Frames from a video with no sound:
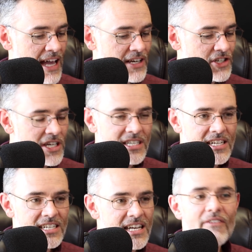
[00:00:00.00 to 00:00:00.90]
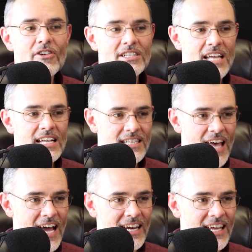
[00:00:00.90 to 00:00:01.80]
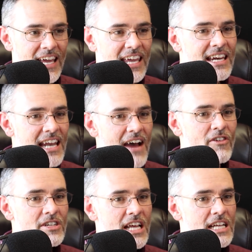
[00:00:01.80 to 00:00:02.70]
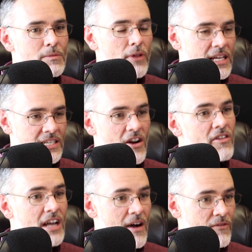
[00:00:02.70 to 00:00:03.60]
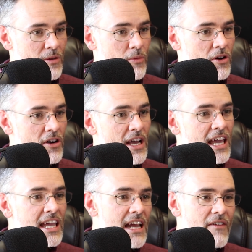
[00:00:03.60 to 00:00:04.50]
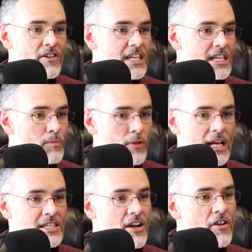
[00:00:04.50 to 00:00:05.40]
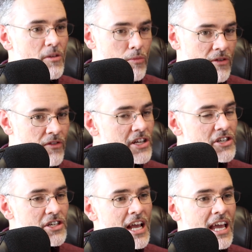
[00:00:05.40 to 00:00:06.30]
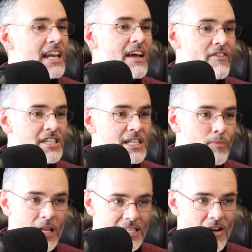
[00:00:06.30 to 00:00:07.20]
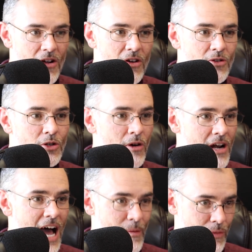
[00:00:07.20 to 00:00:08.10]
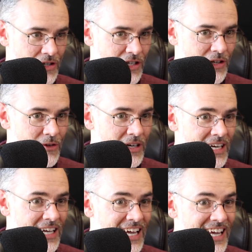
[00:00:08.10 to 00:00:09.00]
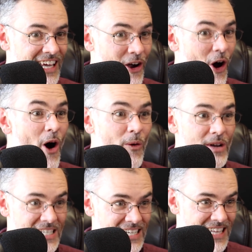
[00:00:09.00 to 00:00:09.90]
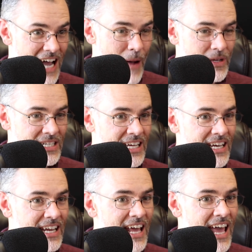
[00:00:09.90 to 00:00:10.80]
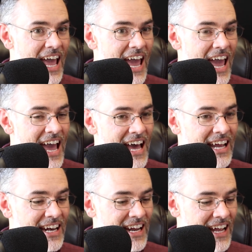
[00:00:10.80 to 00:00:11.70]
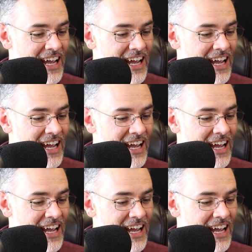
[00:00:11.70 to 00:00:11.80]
And Jesus never says that. He never says, blessed are the comfortable. He never says, blessed are the privileged. He never says, blessed are those who are not persecuted. He always says the opposite. And